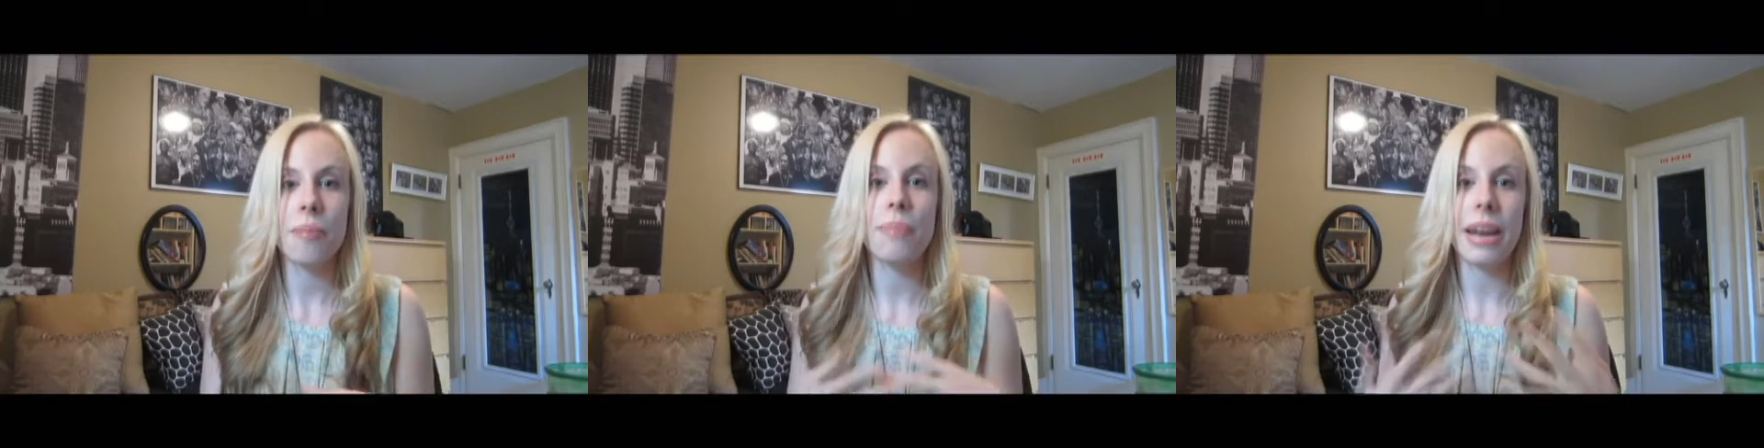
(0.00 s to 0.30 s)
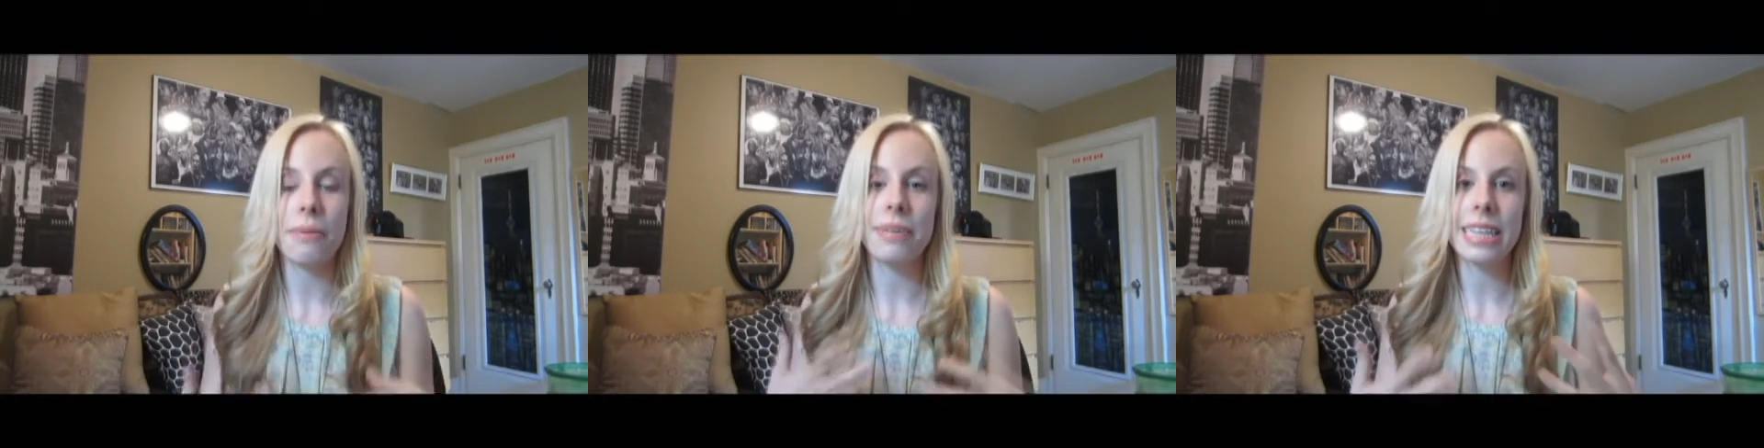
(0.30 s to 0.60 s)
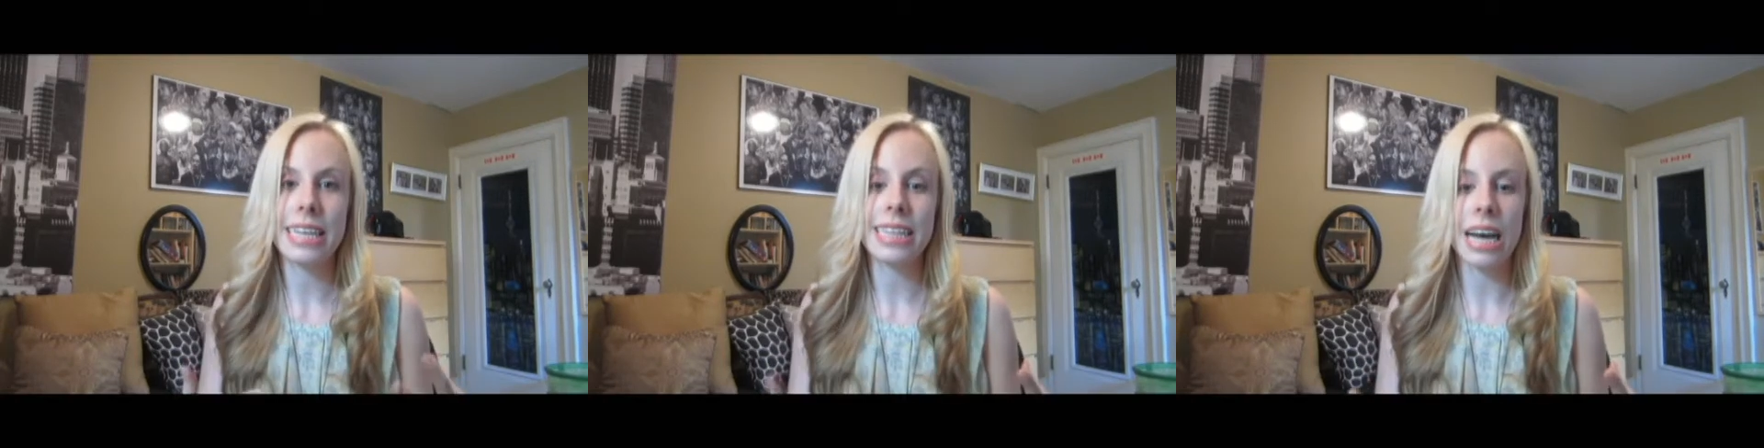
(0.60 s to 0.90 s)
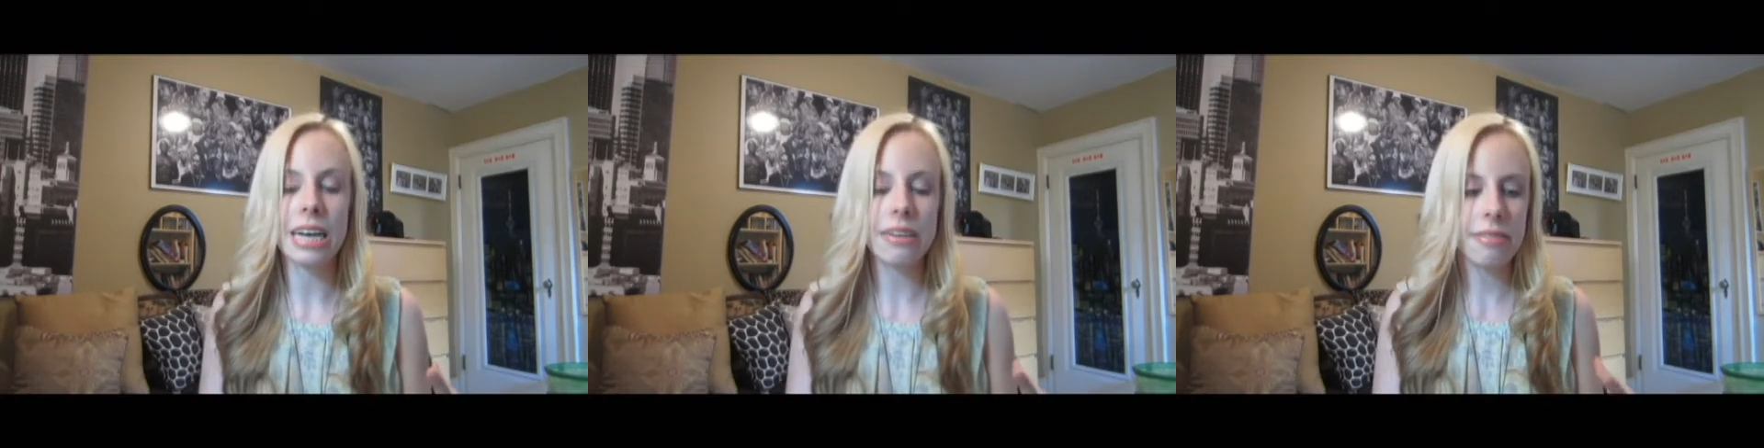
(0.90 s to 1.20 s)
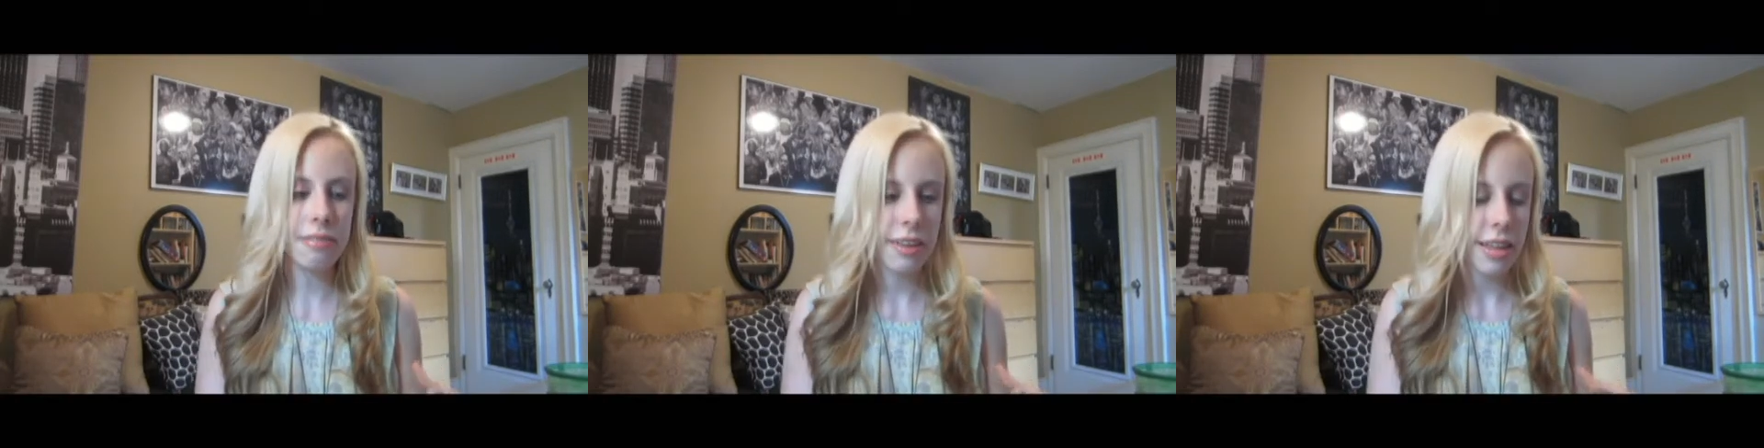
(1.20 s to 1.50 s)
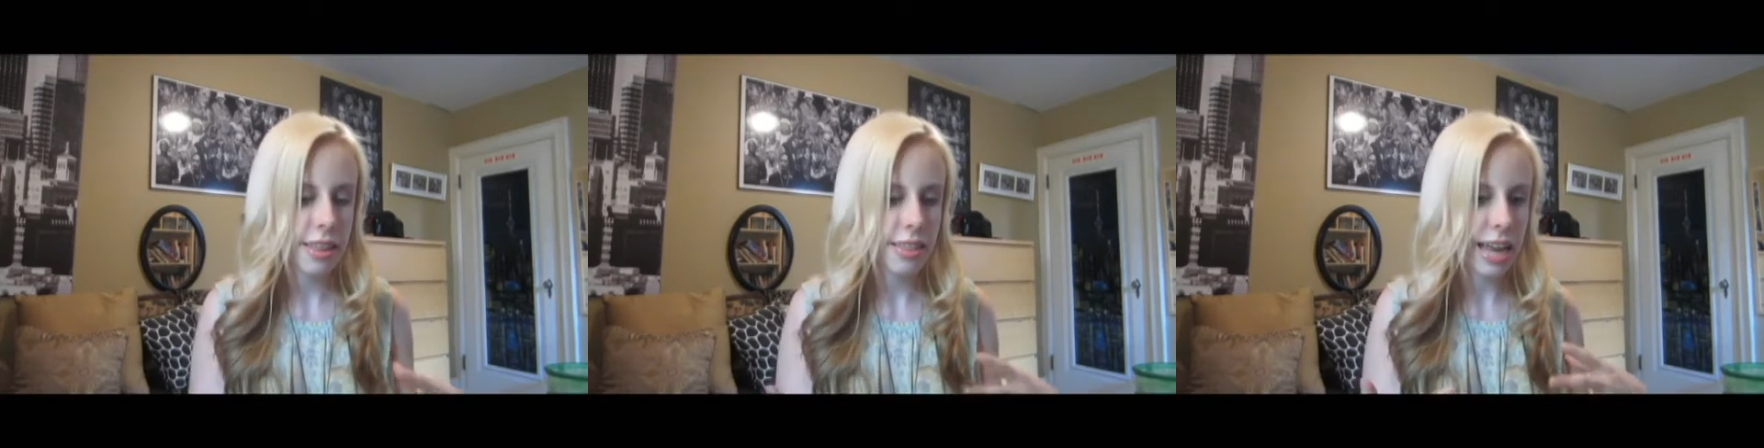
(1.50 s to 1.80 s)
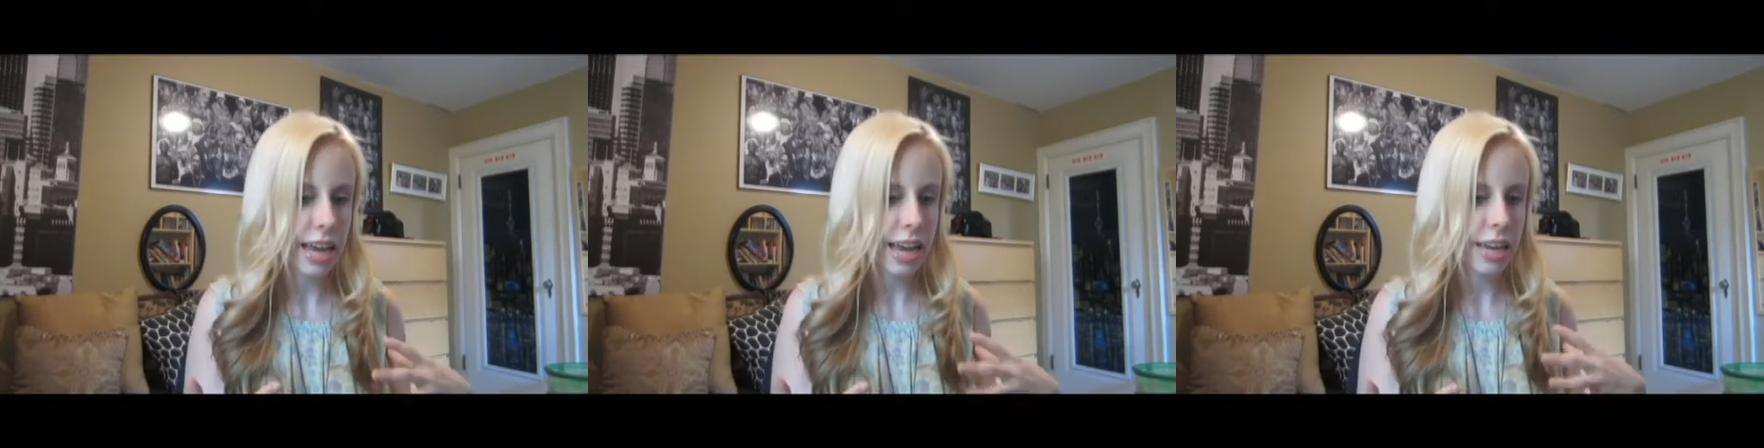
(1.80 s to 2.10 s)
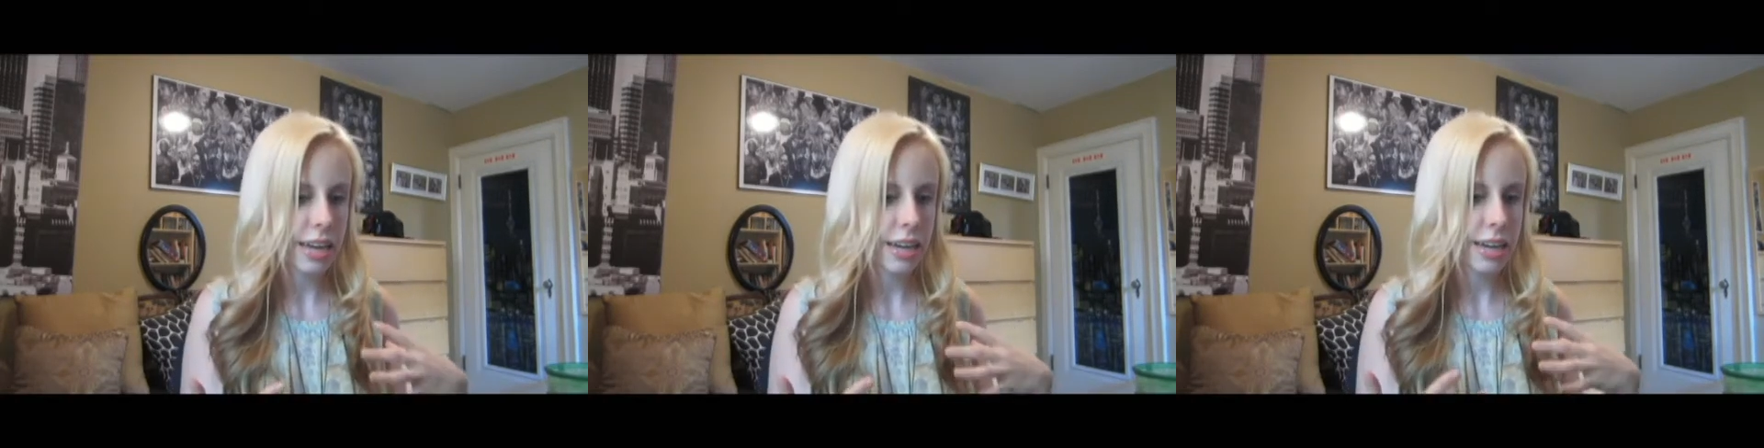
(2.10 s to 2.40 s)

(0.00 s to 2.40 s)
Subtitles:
But I really love that